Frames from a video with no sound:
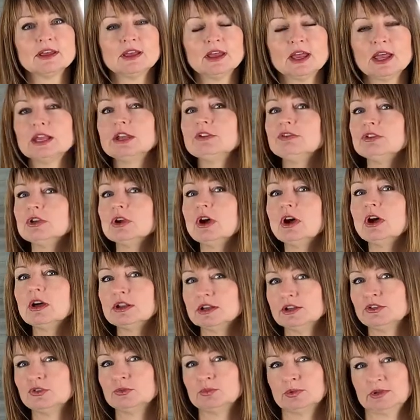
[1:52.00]
And if you're
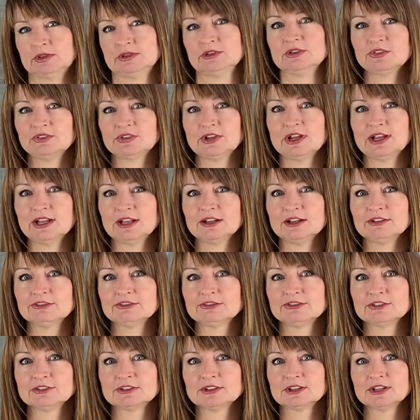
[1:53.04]
honest with
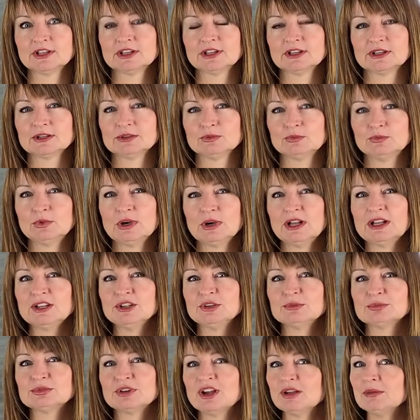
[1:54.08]
yourself, well, you
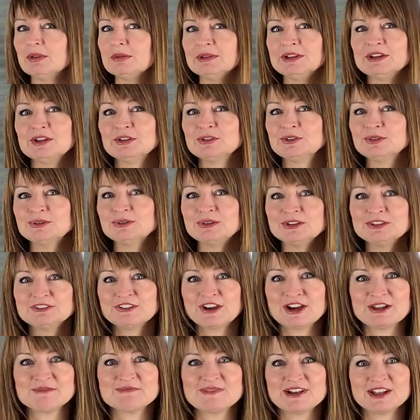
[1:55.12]
probably don't do it
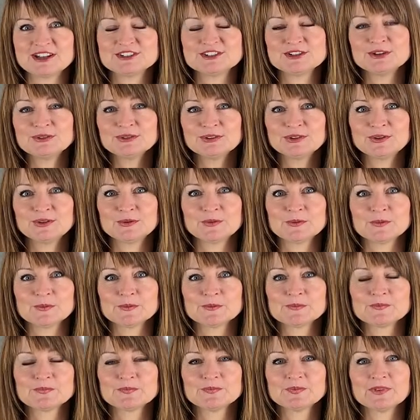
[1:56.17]
very much, don't you?
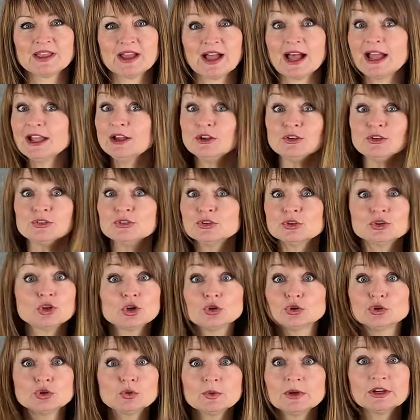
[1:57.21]
I also
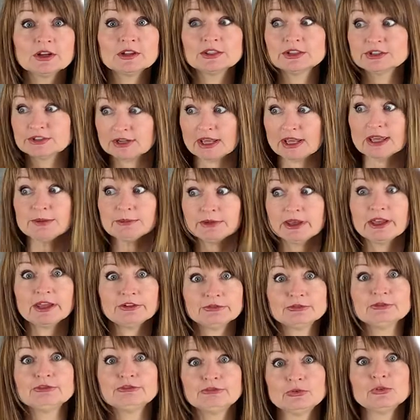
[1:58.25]
don't do it all the time. I have
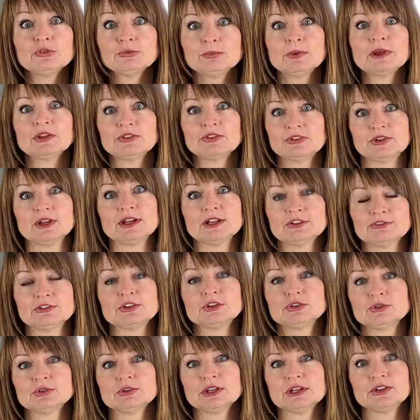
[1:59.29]
to force myself
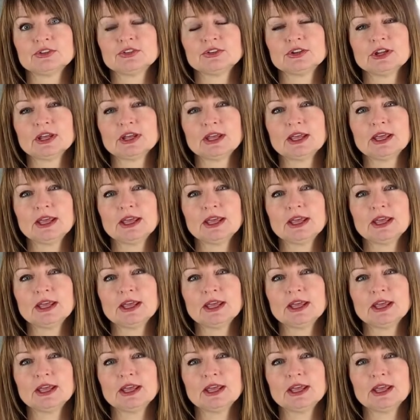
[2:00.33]
into this.